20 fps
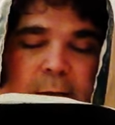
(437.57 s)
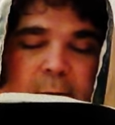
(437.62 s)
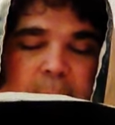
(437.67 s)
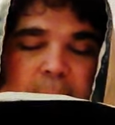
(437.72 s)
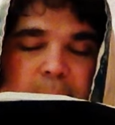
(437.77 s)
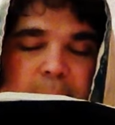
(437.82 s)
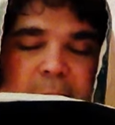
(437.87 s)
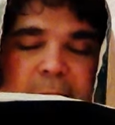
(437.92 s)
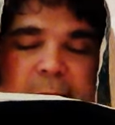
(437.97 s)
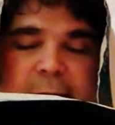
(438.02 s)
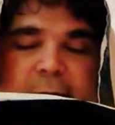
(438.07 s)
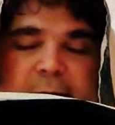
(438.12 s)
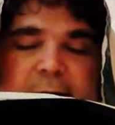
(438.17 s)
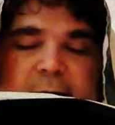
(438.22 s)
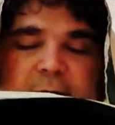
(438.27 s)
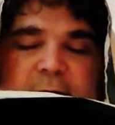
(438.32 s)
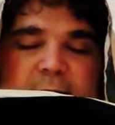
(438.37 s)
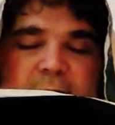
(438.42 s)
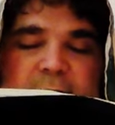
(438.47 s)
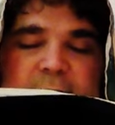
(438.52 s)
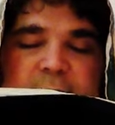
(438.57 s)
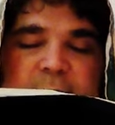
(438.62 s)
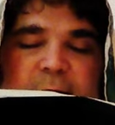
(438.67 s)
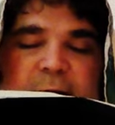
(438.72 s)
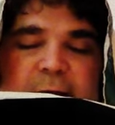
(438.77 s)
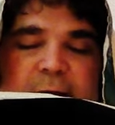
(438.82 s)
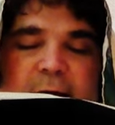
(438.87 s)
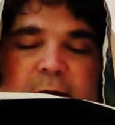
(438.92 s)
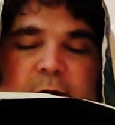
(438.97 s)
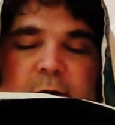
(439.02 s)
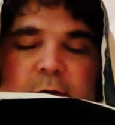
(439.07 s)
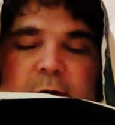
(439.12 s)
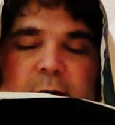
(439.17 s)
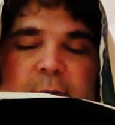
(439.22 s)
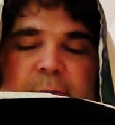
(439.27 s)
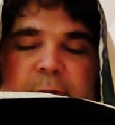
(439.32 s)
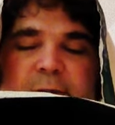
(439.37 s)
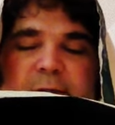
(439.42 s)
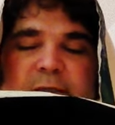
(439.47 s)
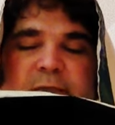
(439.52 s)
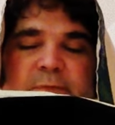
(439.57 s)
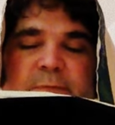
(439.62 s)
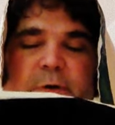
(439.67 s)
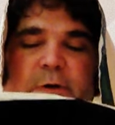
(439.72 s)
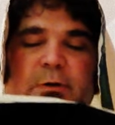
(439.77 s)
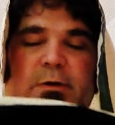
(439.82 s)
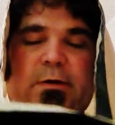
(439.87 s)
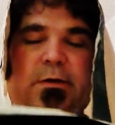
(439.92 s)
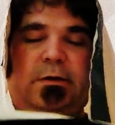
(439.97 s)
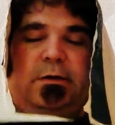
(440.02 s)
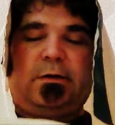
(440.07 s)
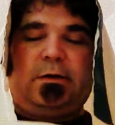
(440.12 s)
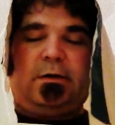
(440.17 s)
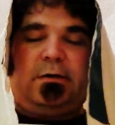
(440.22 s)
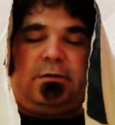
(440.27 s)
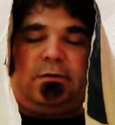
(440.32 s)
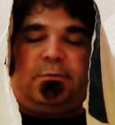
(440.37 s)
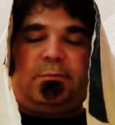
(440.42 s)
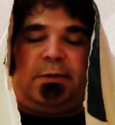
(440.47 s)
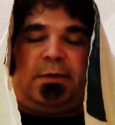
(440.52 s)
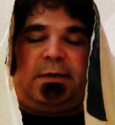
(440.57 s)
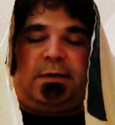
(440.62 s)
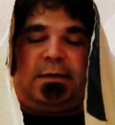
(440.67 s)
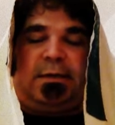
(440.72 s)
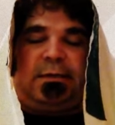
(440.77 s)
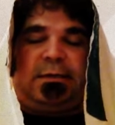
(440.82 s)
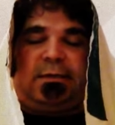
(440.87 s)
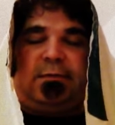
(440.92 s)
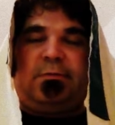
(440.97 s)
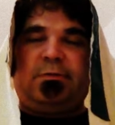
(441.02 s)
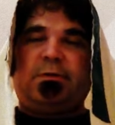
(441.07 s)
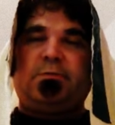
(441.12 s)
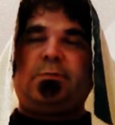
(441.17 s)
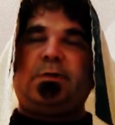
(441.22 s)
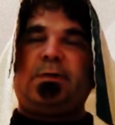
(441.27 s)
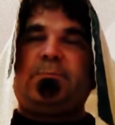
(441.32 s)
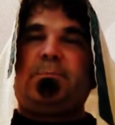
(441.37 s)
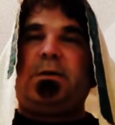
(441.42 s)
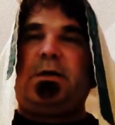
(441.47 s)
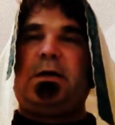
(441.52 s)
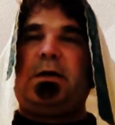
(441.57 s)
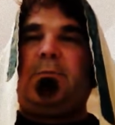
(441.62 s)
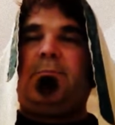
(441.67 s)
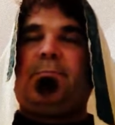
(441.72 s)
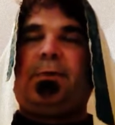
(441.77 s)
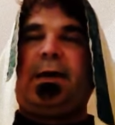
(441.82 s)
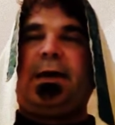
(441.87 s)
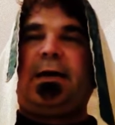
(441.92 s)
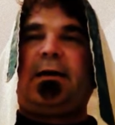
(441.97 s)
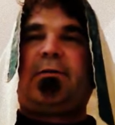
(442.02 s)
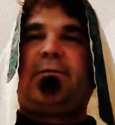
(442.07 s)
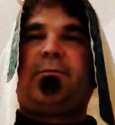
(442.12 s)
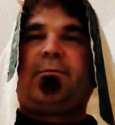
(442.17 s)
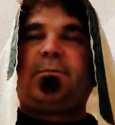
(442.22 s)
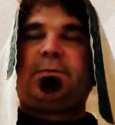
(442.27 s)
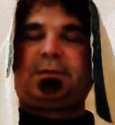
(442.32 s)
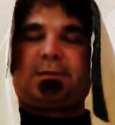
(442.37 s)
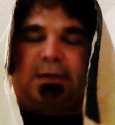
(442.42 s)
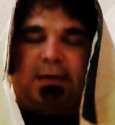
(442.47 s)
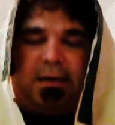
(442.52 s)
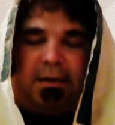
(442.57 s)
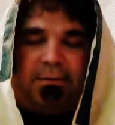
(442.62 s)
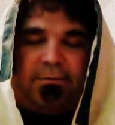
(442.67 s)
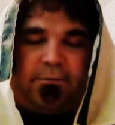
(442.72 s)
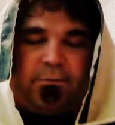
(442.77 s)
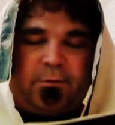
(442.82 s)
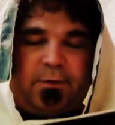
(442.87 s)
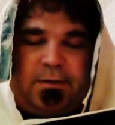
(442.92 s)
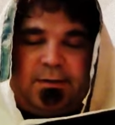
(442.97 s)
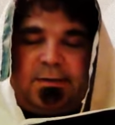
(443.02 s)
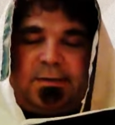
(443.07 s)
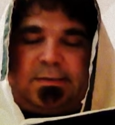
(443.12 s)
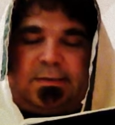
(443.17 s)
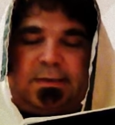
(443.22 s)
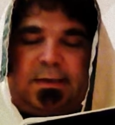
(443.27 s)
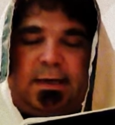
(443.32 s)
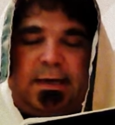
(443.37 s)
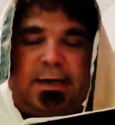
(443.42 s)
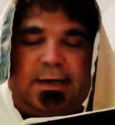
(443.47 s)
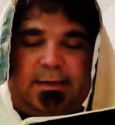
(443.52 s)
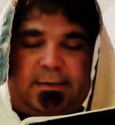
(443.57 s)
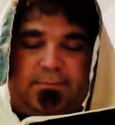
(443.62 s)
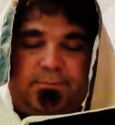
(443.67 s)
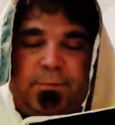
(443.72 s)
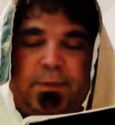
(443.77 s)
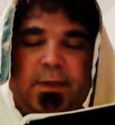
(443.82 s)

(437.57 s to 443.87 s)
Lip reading: made the fat go up in smoke on the altar, because he was whipped back side and front side.